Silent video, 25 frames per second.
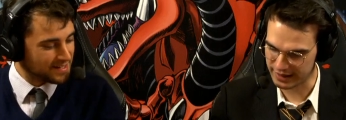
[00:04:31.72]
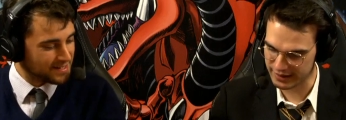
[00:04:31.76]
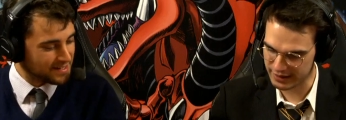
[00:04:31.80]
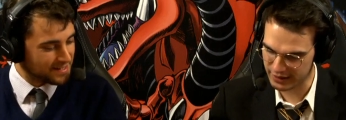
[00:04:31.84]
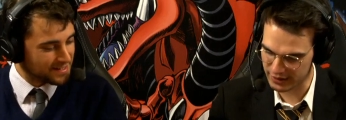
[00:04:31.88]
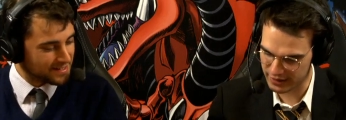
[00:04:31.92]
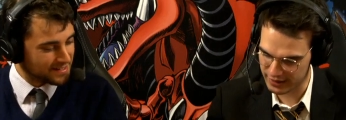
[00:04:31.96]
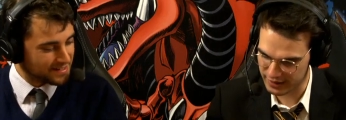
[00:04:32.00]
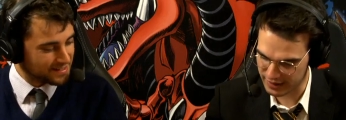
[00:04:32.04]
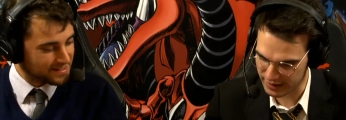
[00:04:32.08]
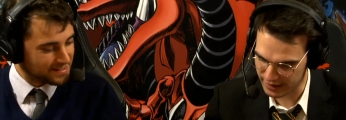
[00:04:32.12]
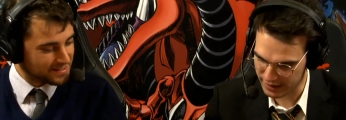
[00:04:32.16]

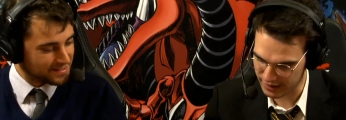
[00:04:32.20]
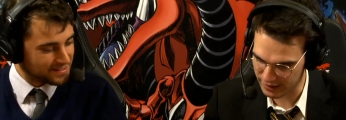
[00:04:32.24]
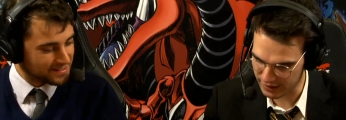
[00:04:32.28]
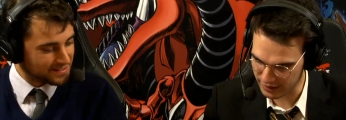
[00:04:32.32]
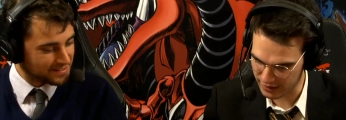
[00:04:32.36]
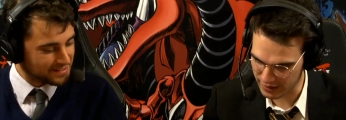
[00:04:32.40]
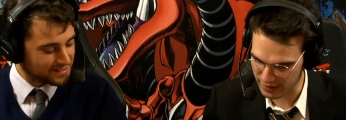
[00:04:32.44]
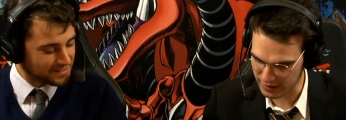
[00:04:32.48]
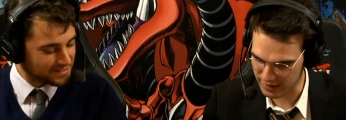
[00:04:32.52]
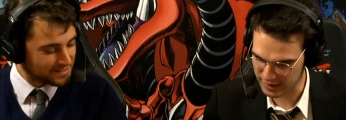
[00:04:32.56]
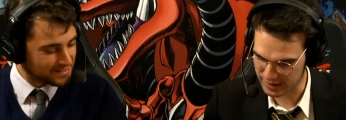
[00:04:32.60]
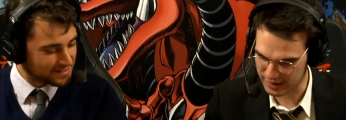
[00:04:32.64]
Speaker 1: let's just take a
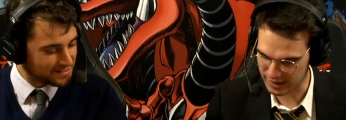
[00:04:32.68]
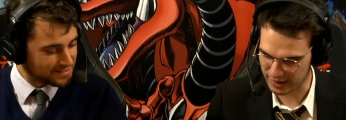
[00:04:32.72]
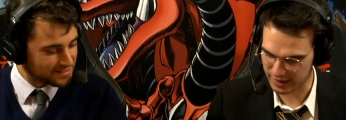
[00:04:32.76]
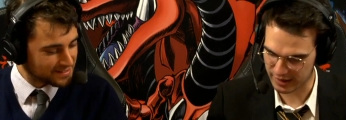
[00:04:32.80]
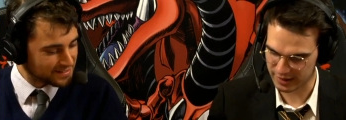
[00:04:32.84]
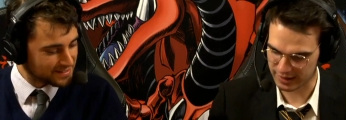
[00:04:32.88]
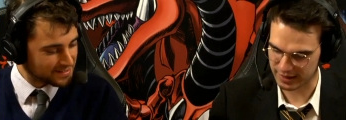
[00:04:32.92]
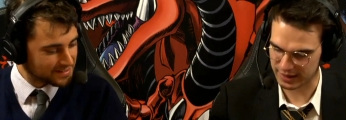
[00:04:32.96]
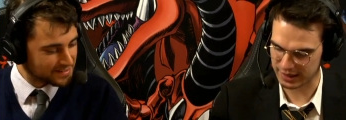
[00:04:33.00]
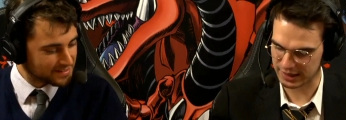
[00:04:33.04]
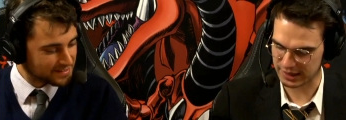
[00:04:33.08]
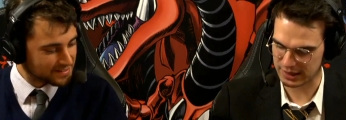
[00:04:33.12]
look at the
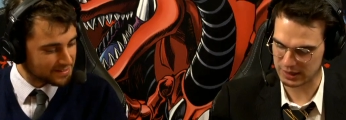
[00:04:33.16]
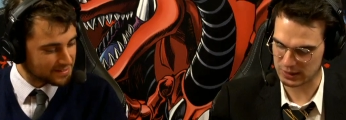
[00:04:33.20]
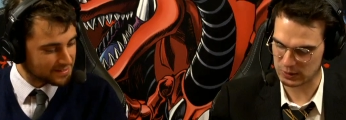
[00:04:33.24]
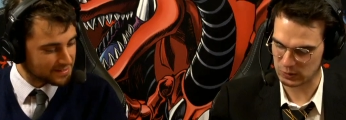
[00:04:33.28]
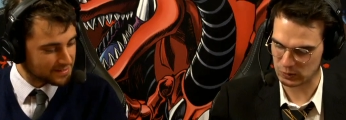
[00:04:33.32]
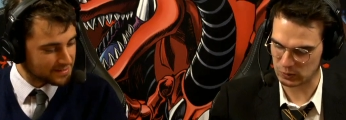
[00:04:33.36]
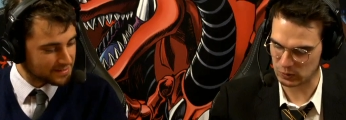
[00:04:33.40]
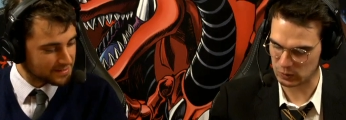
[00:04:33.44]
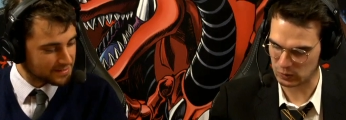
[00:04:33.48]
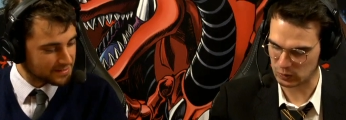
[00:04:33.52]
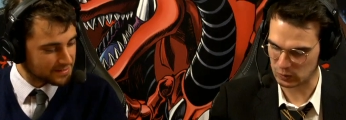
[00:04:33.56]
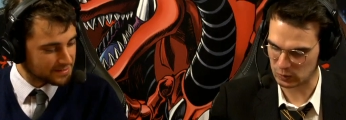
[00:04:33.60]
side deck
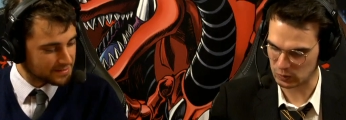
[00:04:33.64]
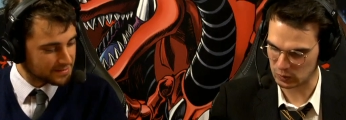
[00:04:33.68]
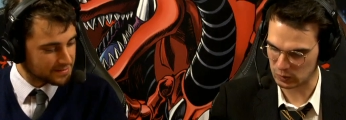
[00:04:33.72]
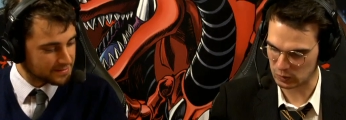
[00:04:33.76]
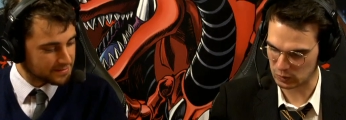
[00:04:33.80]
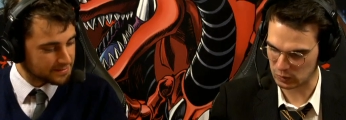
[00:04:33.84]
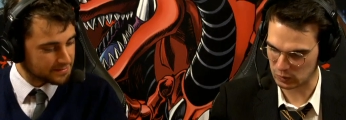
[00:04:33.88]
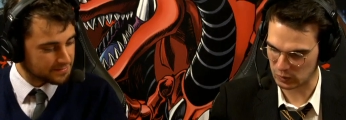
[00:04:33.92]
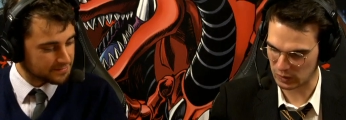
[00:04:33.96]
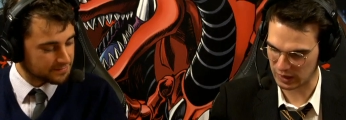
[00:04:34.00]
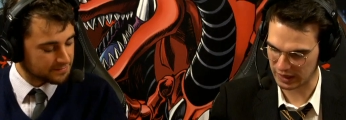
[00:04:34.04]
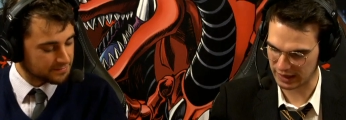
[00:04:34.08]

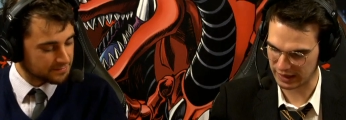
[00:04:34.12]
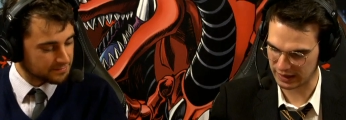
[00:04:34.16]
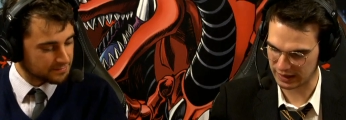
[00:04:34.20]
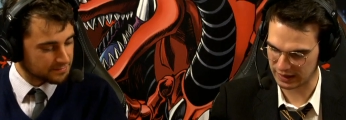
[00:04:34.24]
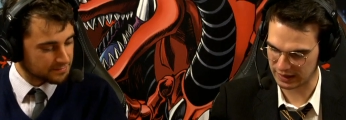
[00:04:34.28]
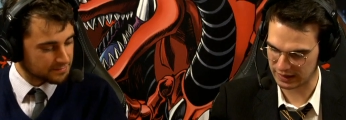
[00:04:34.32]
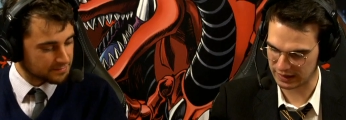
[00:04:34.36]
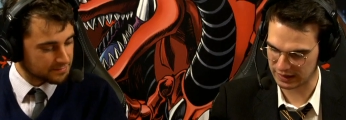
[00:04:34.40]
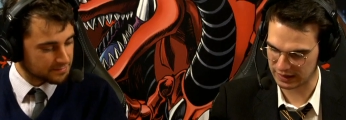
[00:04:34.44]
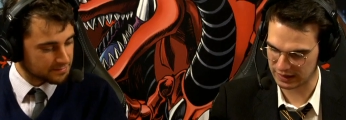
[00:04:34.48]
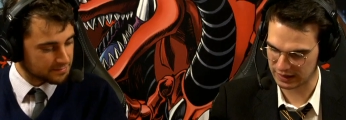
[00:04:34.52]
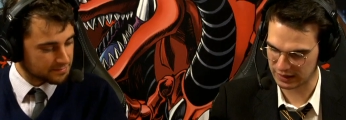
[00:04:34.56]

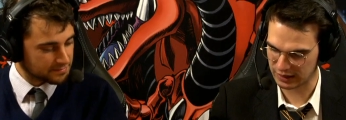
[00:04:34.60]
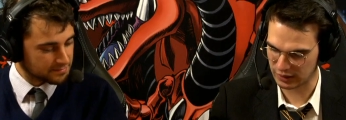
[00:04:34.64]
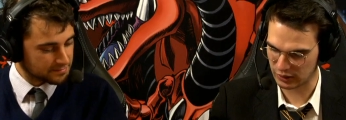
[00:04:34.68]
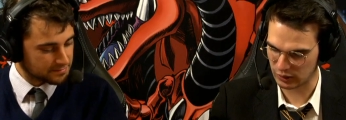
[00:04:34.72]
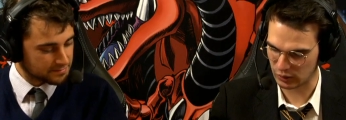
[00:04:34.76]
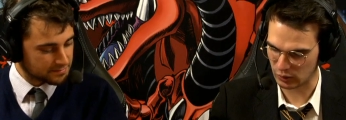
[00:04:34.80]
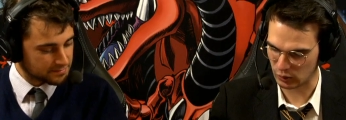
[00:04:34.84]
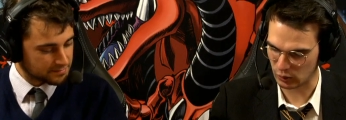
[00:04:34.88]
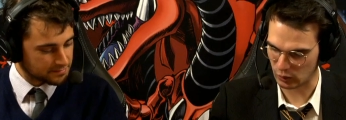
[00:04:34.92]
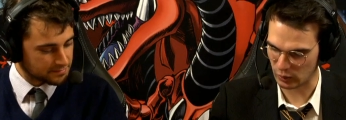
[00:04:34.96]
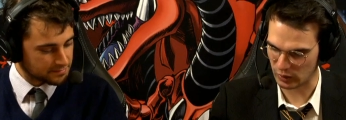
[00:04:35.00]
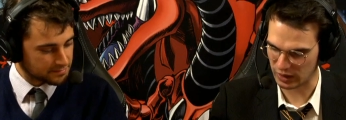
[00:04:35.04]
while
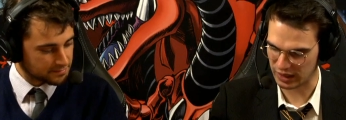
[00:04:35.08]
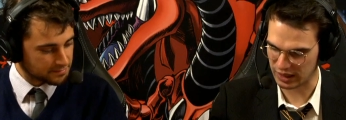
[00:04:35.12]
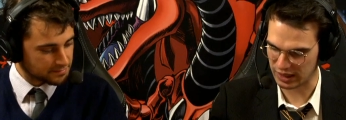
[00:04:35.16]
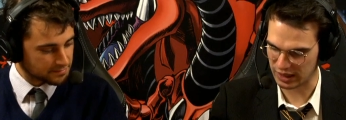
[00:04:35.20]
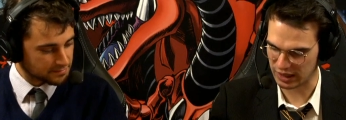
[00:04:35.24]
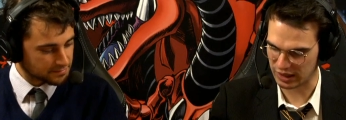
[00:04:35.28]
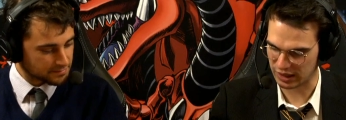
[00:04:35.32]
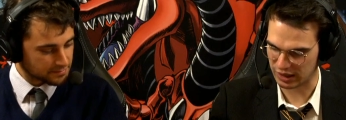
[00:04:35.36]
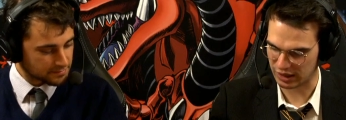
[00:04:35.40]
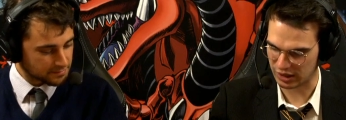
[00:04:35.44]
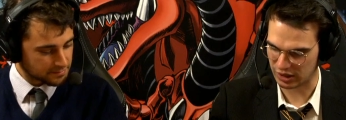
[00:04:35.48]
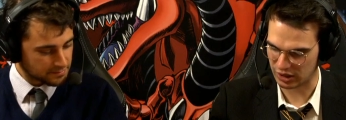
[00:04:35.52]

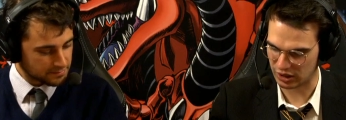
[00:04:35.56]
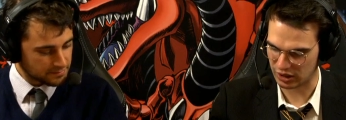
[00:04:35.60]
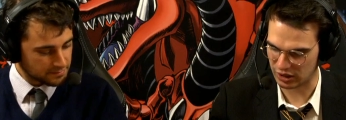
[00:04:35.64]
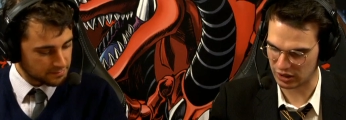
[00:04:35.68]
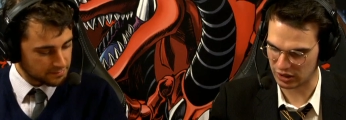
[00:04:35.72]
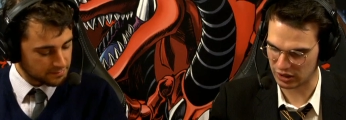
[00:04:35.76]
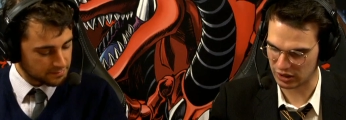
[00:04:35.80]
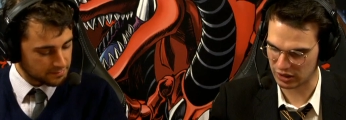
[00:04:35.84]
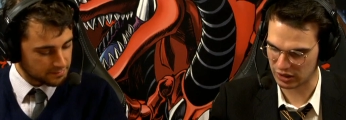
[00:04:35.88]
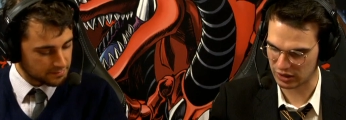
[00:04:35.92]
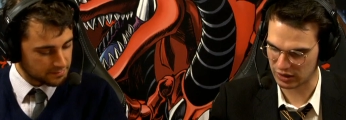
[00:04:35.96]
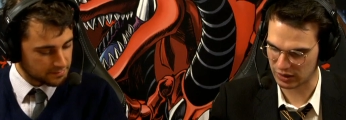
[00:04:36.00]
we
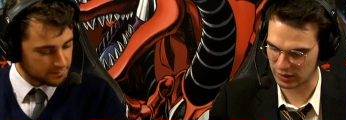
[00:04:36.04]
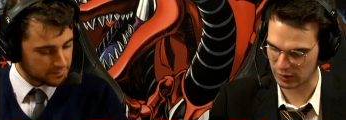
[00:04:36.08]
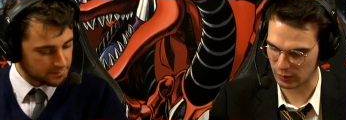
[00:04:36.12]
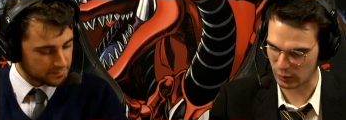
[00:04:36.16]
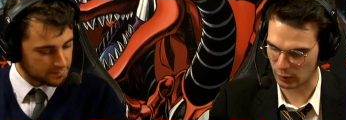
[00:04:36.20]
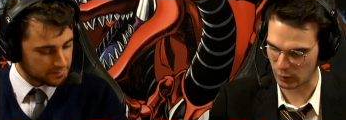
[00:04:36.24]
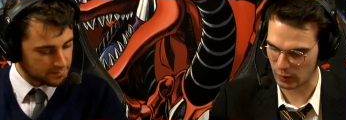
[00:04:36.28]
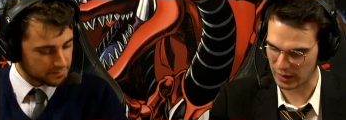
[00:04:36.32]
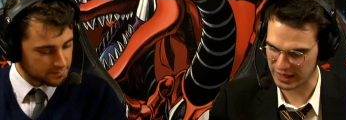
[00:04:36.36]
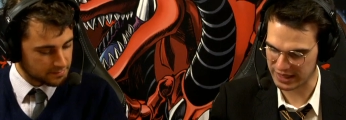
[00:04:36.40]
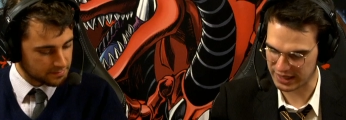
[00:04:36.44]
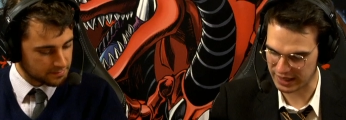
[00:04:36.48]
are
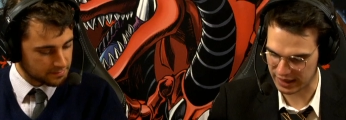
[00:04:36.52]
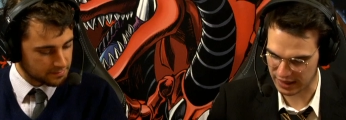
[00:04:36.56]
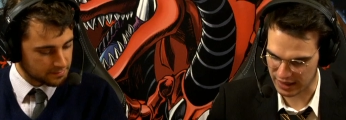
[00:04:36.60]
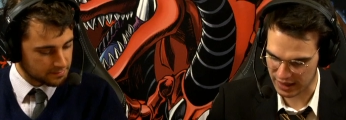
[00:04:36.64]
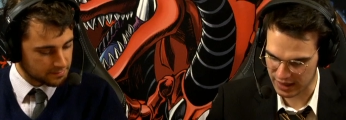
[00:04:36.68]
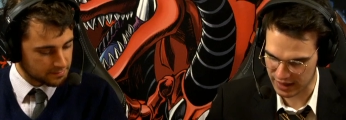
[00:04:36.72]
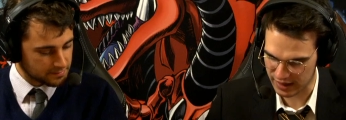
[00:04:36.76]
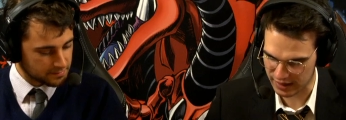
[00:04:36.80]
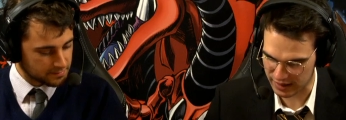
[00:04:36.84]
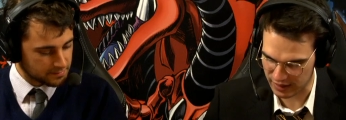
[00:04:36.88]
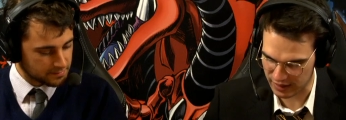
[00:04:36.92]
waiting.